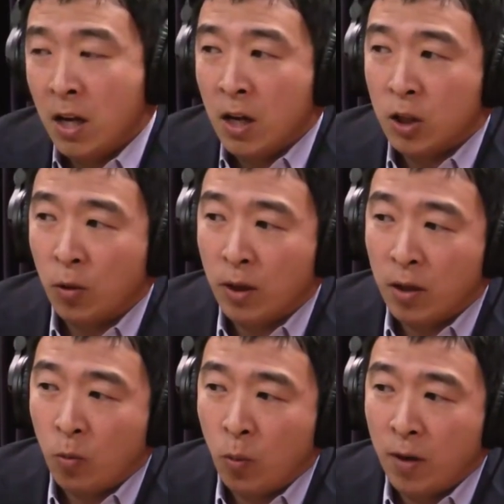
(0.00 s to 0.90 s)
So
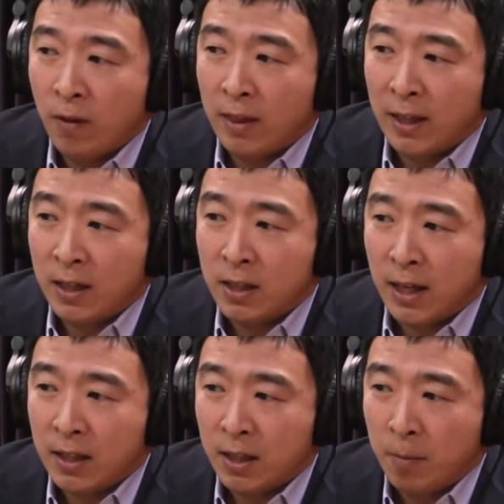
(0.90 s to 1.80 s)
one of the things
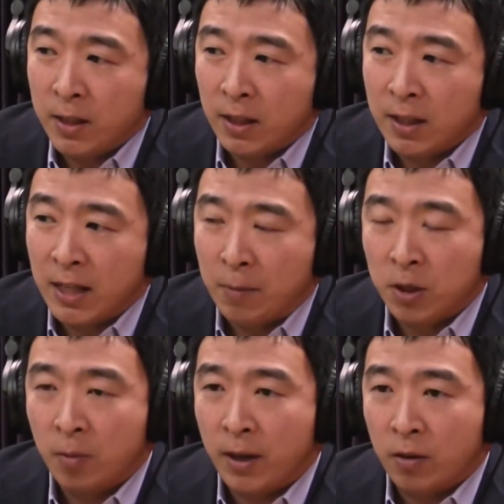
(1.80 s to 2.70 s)
that's a
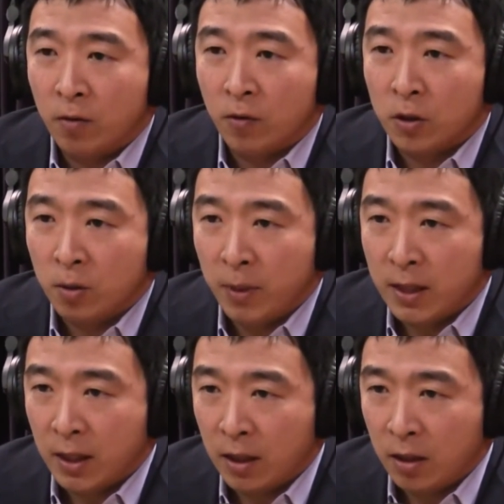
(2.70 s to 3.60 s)
misconception about universal
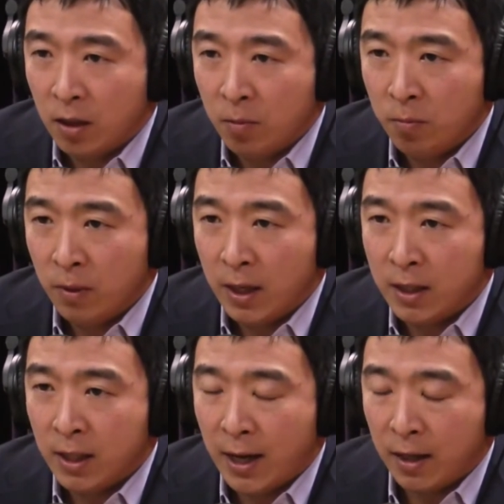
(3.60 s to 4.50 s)
basic income
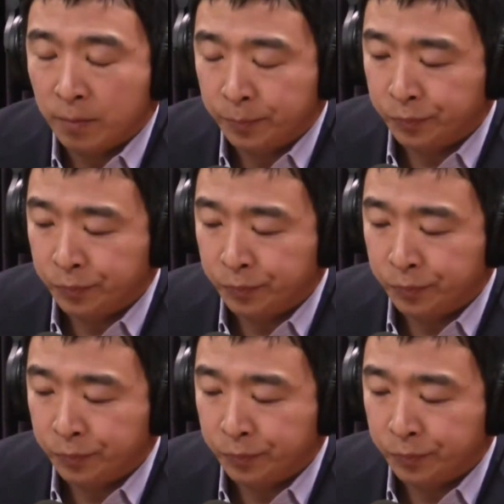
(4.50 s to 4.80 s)
is that